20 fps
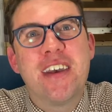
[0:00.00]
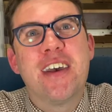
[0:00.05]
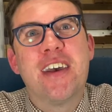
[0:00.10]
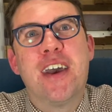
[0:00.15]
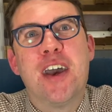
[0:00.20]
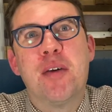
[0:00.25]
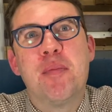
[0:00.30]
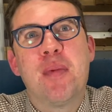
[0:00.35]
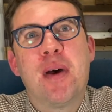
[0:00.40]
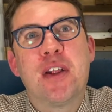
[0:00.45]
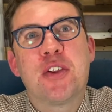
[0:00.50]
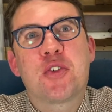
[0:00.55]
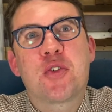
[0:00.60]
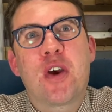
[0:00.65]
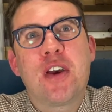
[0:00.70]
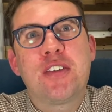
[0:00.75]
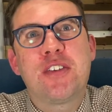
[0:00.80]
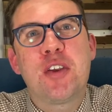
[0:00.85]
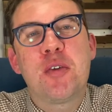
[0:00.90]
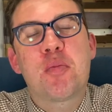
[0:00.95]
and my
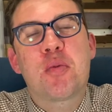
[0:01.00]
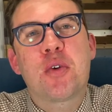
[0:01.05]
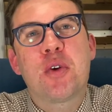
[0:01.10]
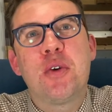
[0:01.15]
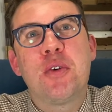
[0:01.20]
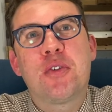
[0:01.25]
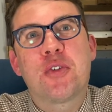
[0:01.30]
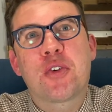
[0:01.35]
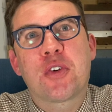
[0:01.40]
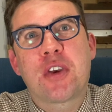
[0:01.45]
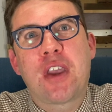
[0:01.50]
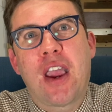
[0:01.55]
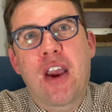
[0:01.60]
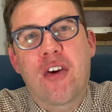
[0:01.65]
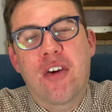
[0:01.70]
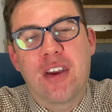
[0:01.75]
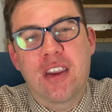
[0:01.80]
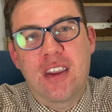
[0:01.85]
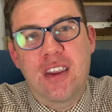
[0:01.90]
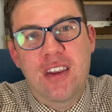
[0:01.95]
trusty producer
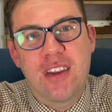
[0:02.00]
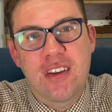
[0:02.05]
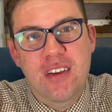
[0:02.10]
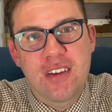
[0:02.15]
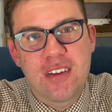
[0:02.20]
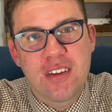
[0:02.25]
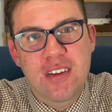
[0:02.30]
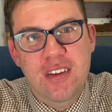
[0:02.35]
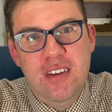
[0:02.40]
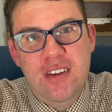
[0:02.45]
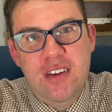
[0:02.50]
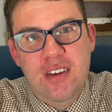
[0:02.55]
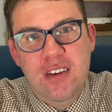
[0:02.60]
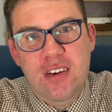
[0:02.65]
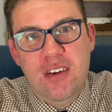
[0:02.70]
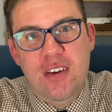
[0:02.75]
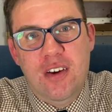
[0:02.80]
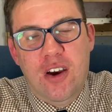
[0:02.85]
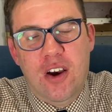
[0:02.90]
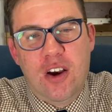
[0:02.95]
Gary,
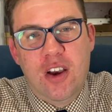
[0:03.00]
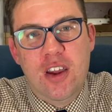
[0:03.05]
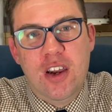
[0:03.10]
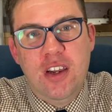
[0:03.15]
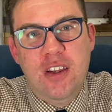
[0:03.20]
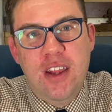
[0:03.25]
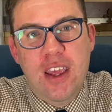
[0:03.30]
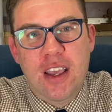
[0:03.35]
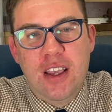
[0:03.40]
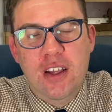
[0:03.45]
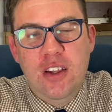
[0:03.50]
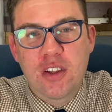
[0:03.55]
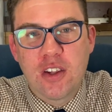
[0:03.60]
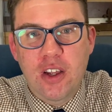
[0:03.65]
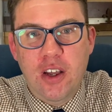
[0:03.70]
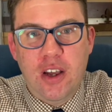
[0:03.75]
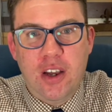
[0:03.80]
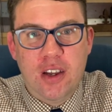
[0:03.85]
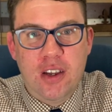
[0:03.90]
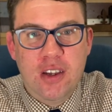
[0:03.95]
are going to take a
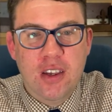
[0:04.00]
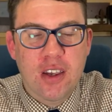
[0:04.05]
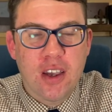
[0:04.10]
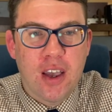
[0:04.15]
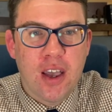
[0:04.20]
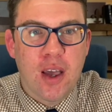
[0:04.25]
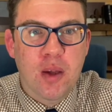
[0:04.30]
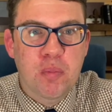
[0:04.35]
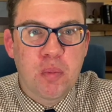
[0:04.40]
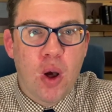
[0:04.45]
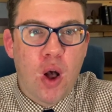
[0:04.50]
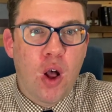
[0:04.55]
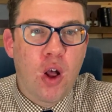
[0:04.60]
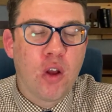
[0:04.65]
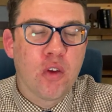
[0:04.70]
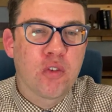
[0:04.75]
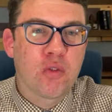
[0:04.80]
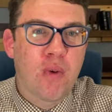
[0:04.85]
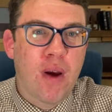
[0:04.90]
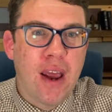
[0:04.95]
look at
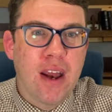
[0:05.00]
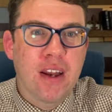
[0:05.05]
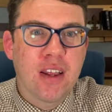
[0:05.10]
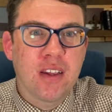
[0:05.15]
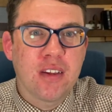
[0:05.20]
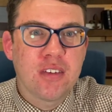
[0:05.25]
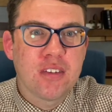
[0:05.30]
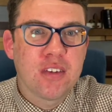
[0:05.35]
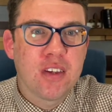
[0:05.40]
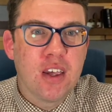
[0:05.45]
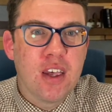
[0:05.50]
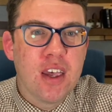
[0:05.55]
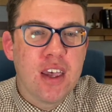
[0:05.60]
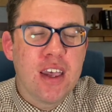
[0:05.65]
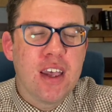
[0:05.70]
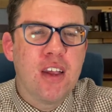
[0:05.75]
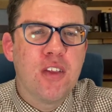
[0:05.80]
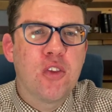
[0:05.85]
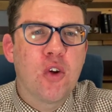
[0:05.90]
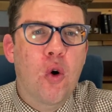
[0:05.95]
Paul's writings
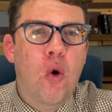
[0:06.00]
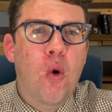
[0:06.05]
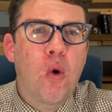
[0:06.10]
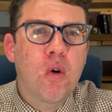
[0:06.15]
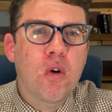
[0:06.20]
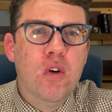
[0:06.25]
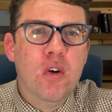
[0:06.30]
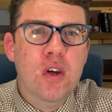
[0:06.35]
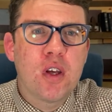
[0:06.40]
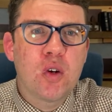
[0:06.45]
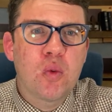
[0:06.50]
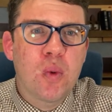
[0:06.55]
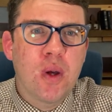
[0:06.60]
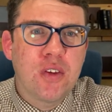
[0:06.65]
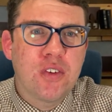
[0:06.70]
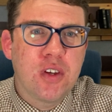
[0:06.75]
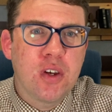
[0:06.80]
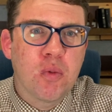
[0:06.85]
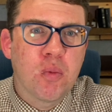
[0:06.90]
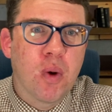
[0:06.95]
in the order in
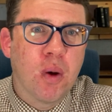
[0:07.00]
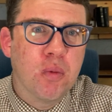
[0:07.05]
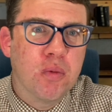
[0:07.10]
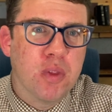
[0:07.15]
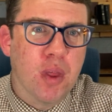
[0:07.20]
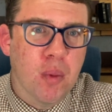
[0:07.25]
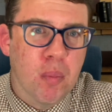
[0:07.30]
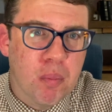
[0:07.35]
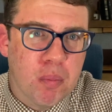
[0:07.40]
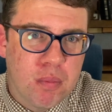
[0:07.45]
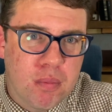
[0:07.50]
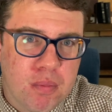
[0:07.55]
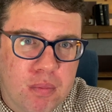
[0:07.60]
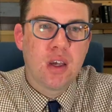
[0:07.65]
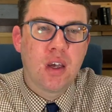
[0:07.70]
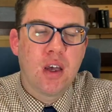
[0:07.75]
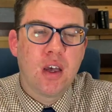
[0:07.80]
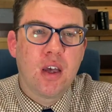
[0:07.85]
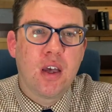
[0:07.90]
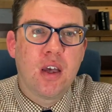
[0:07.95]
which he wrote them.
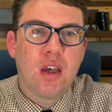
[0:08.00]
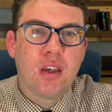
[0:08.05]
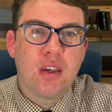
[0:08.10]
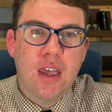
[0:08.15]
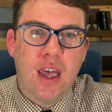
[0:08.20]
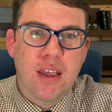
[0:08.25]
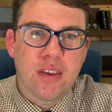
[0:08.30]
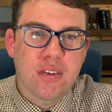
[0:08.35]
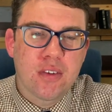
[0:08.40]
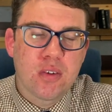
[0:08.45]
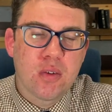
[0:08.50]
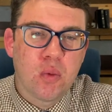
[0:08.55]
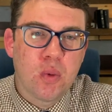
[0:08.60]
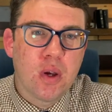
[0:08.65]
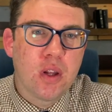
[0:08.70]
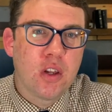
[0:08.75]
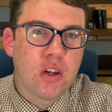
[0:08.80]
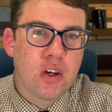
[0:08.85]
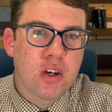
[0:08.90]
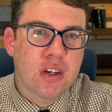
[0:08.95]
Yes,
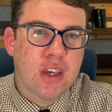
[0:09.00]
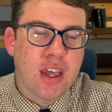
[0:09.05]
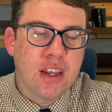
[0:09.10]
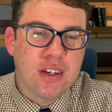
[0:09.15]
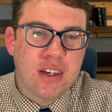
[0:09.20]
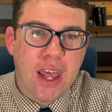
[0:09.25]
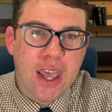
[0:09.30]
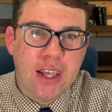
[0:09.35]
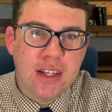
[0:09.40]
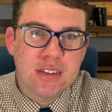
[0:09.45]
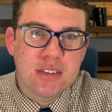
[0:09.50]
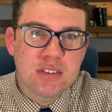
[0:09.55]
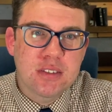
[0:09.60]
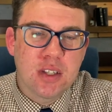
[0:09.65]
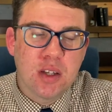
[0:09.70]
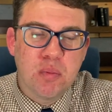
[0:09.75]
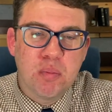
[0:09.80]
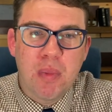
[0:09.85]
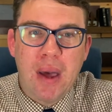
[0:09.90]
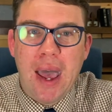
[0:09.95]
we'll look at dates
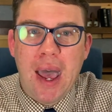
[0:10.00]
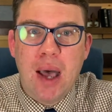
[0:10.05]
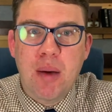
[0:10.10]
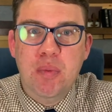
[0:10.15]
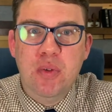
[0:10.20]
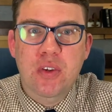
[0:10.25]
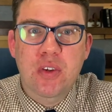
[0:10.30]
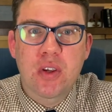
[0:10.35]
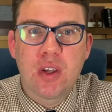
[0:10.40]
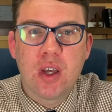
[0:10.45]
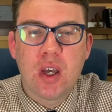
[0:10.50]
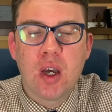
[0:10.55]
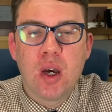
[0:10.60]
and maps,